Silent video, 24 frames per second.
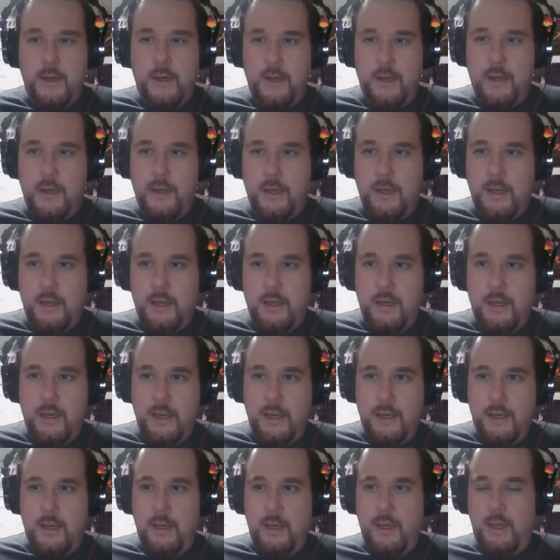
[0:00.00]

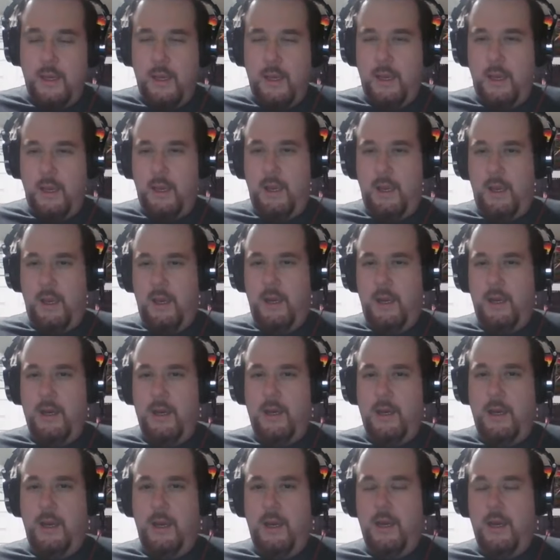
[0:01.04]

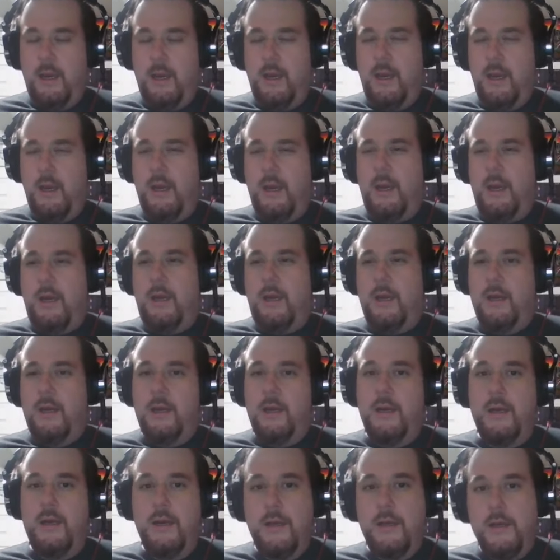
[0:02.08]

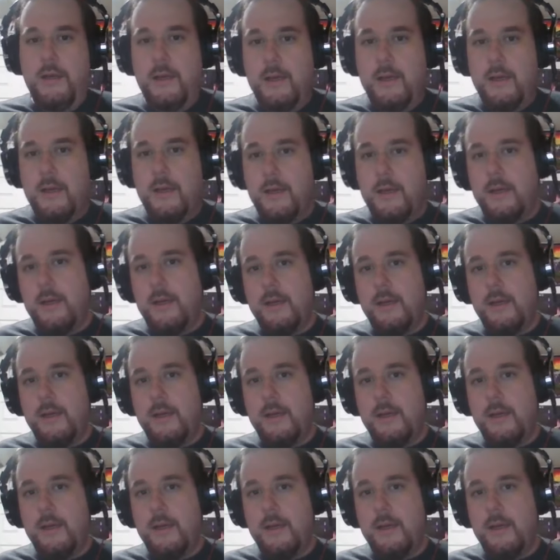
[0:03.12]
No words are spoken by the person on screen.